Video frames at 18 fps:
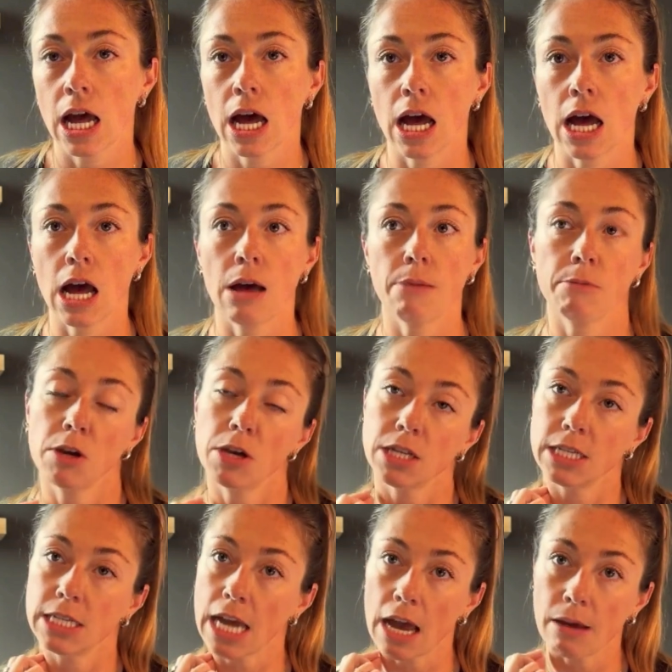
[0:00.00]
You
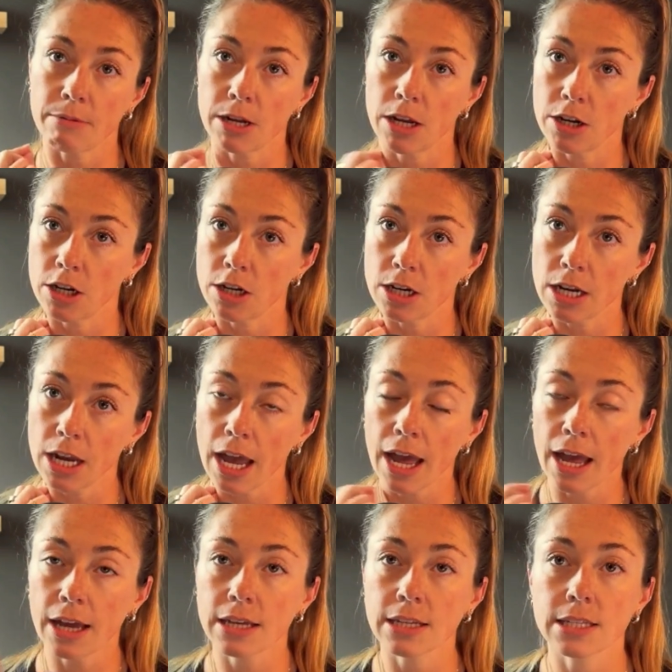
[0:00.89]
could dab it on your
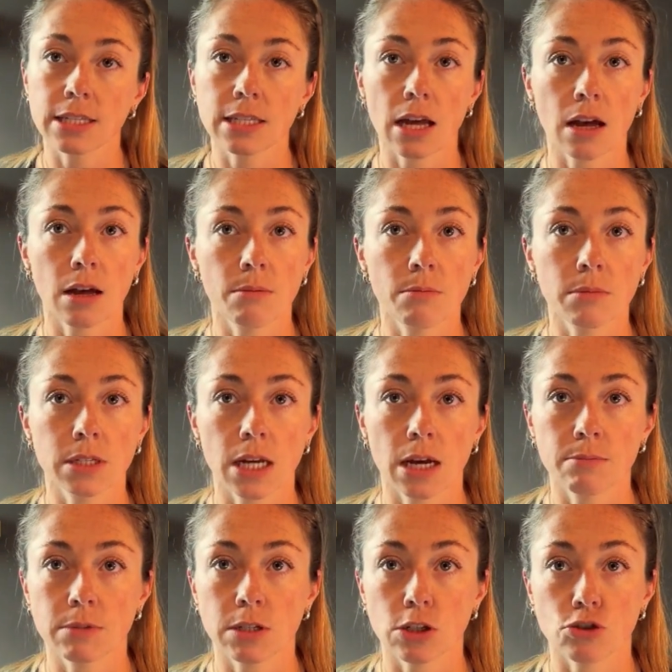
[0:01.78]
neck.
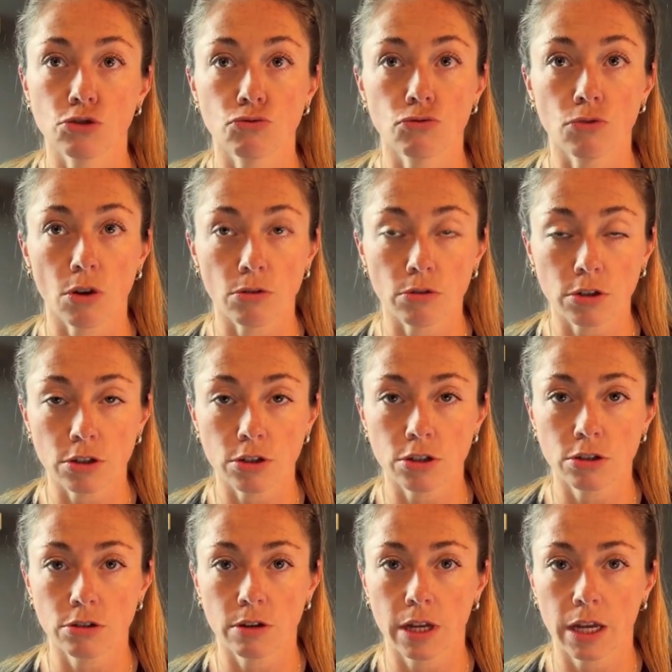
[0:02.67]
Sometimes there's
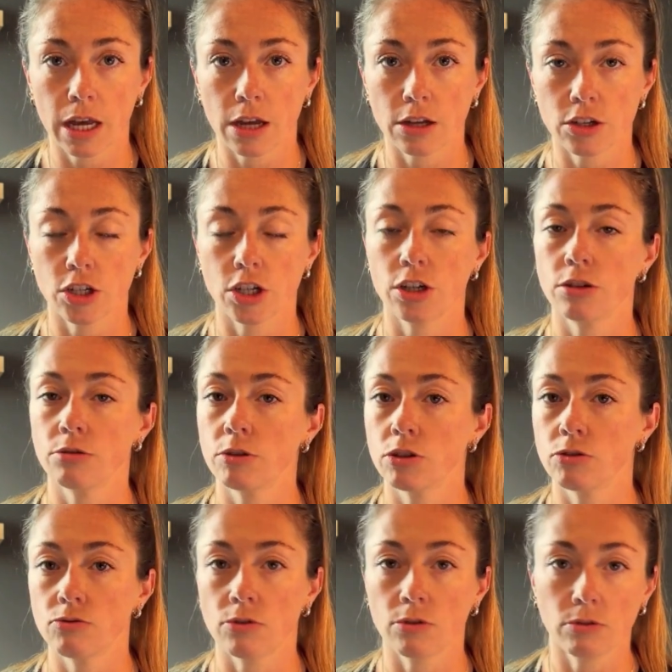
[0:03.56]
rollers you can get too,
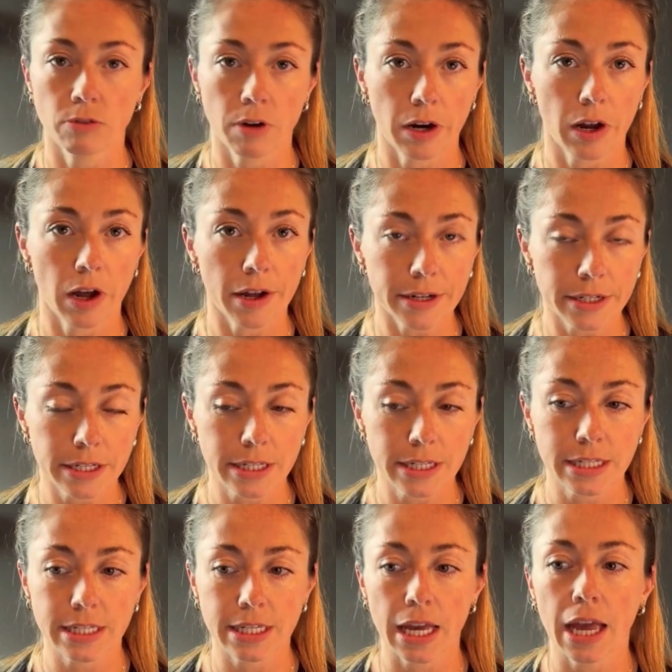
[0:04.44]
which roll right onto
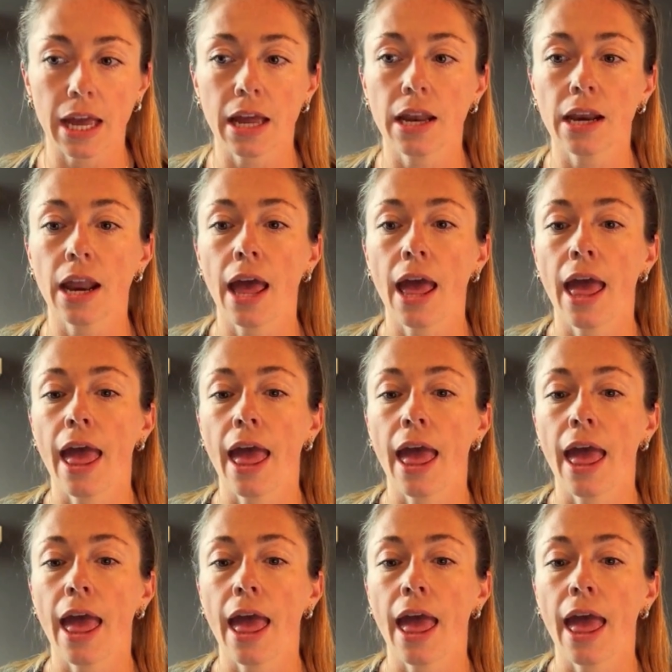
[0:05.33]
the skin.